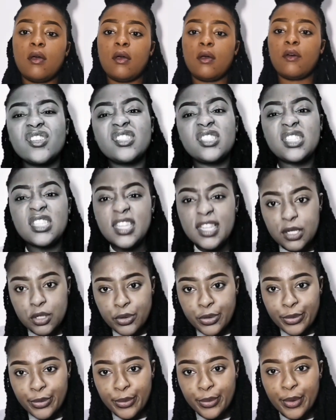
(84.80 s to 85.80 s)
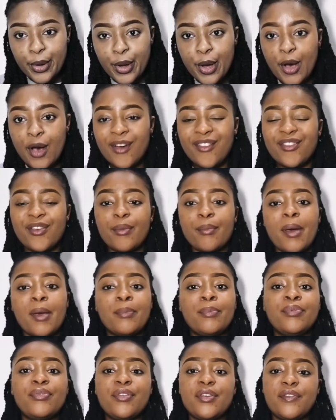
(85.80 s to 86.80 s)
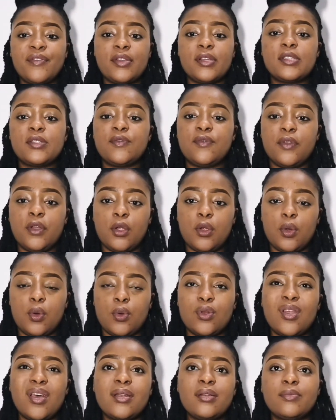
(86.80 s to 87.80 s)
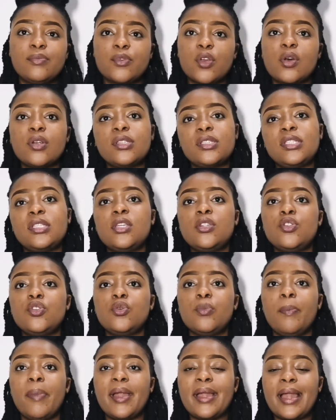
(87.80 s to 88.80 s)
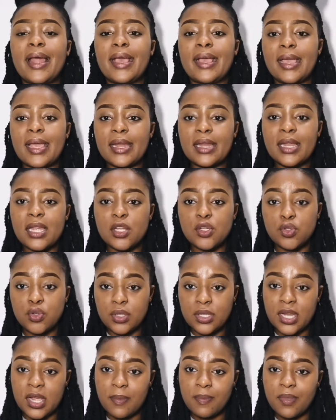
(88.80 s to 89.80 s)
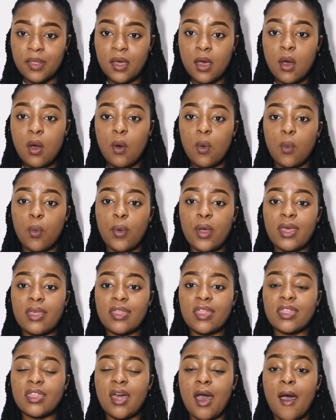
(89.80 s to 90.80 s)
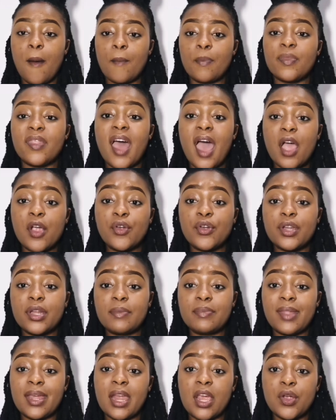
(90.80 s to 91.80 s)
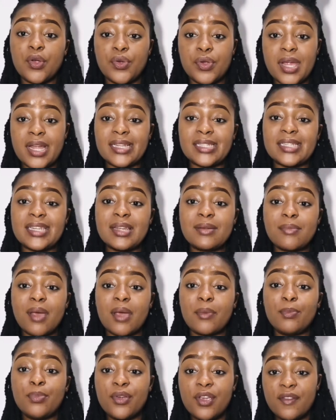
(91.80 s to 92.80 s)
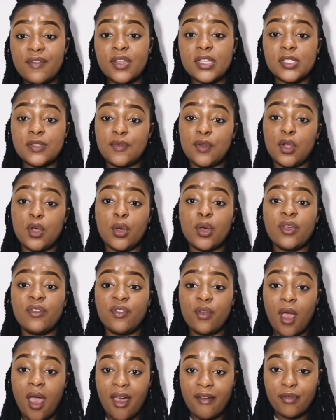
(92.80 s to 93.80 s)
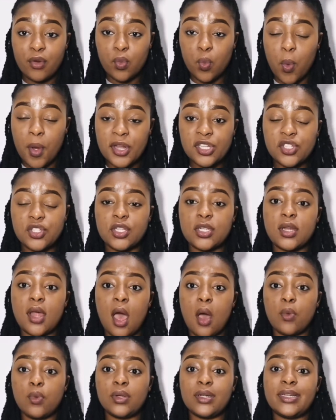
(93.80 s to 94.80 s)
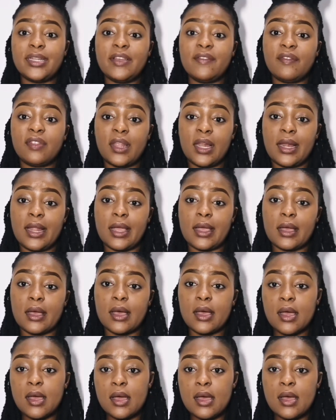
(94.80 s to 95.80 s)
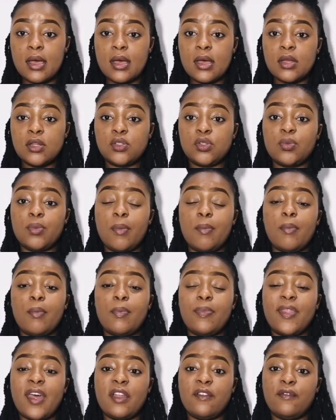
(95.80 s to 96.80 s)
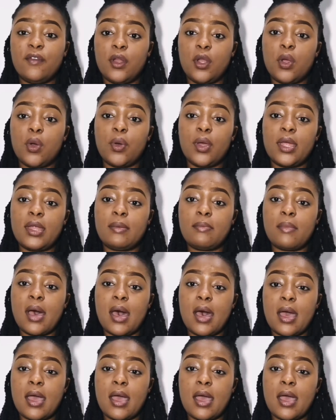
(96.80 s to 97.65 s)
continue from my previous video, not continue, but like get into depth with the acronym that I created in my previous video. If you haven't watched it, I will leave the link to that video in